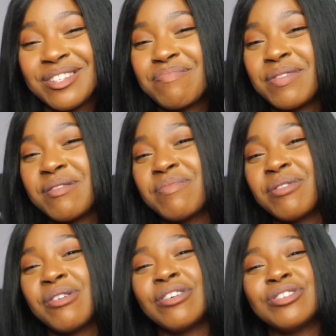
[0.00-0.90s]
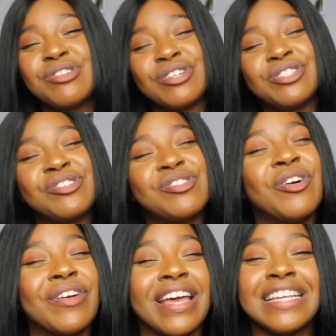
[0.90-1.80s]
to people,
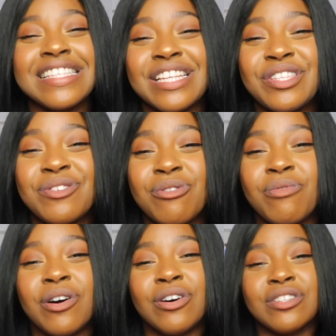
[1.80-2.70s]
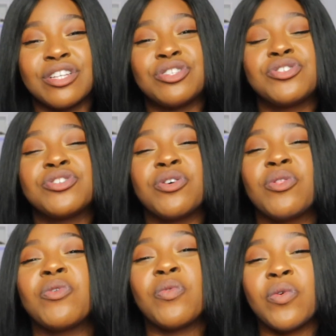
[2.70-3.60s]
showcase it to the world, and show
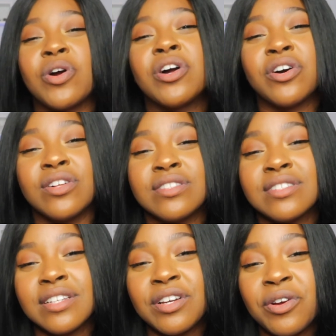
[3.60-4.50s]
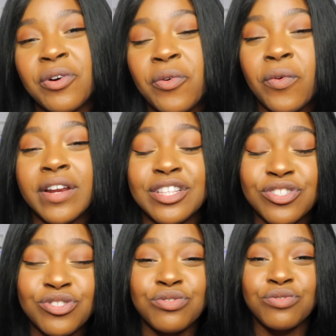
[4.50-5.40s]
the world what
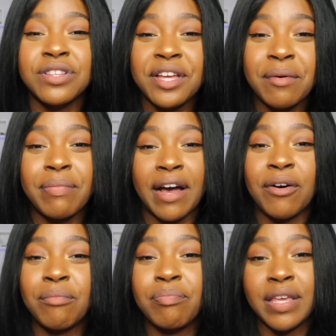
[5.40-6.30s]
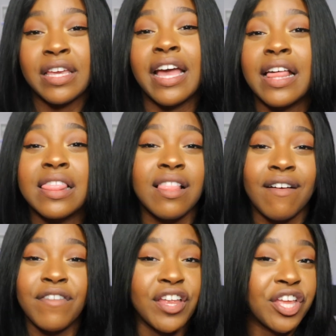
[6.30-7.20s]
it's truly about, being a
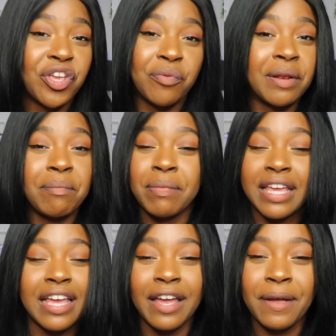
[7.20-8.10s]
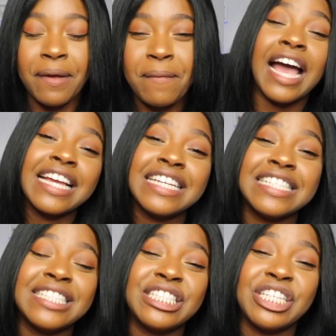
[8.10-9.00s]
loving human being. I
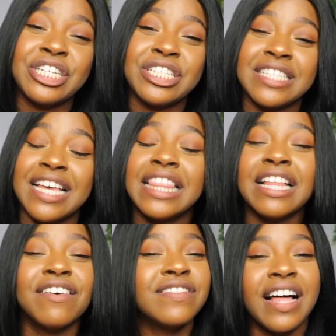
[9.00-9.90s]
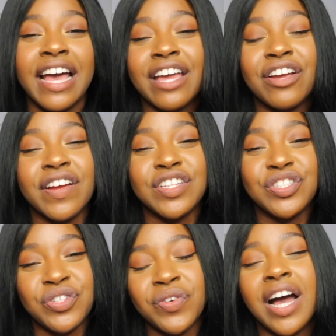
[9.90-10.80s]
continue to send love, light, and grace
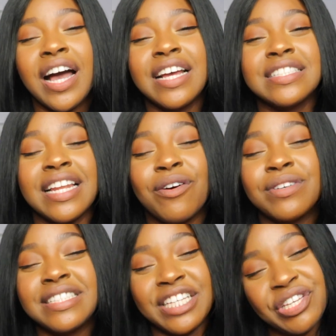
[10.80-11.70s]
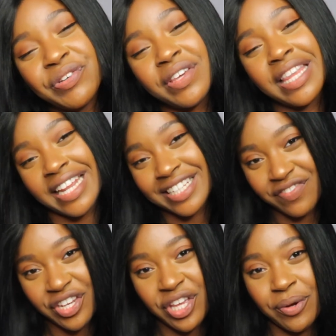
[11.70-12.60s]
to you guys, and I will see you in the next
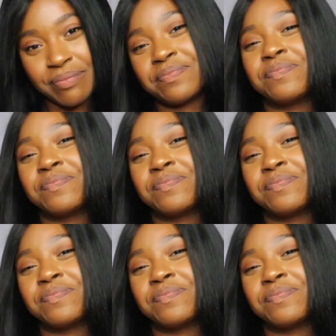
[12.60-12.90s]
video.